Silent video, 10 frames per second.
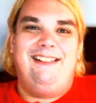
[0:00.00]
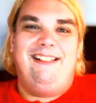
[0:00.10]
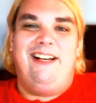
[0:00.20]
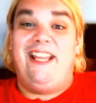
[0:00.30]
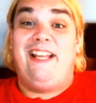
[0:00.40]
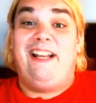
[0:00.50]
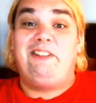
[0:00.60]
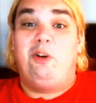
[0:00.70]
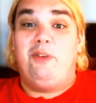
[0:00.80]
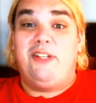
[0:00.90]
Again, I
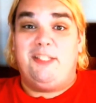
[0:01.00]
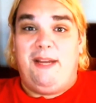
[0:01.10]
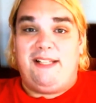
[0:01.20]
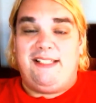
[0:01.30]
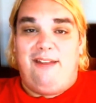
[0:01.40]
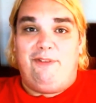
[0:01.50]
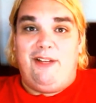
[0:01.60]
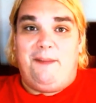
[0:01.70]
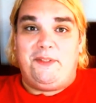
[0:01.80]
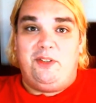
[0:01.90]
don't expect every
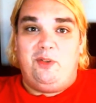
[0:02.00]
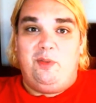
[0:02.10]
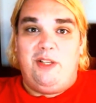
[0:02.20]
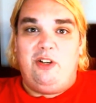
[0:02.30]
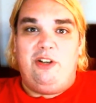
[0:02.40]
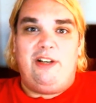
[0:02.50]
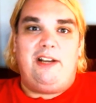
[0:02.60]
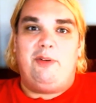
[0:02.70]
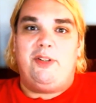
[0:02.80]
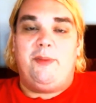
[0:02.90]
episode to be good. I
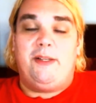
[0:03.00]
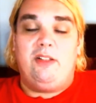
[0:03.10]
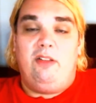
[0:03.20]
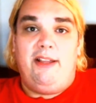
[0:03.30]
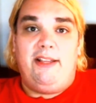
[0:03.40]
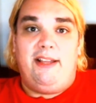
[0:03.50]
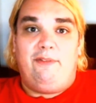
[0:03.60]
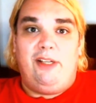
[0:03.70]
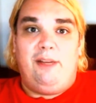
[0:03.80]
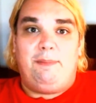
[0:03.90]
don't expect to like
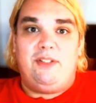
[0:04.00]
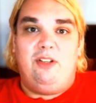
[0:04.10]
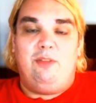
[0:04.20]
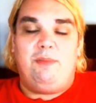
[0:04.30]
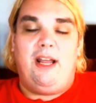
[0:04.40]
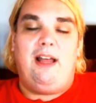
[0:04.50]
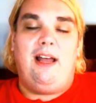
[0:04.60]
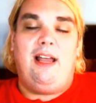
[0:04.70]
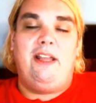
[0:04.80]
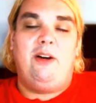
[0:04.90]
every episode, but
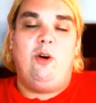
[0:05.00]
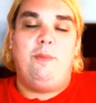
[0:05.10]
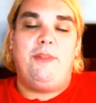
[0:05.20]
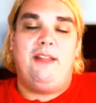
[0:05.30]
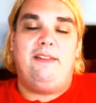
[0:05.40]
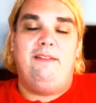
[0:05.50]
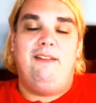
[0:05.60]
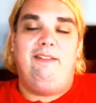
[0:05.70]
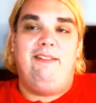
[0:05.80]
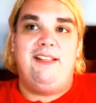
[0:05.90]
I, I hope that
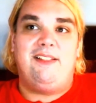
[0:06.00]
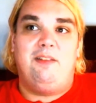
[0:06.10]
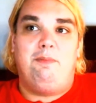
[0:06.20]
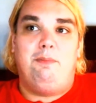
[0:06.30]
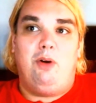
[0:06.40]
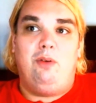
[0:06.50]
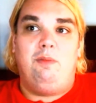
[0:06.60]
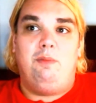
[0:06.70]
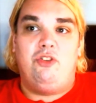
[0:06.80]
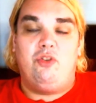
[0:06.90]
at least the mo-
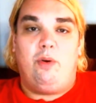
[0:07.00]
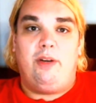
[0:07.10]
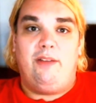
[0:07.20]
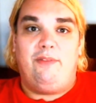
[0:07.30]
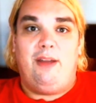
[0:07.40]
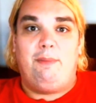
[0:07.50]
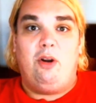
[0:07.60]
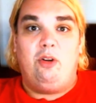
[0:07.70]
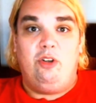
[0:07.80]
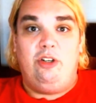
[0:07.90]
majority of them are
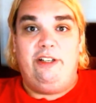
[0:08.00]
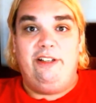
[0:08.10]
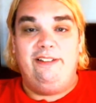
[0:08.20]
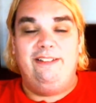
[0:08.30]
good.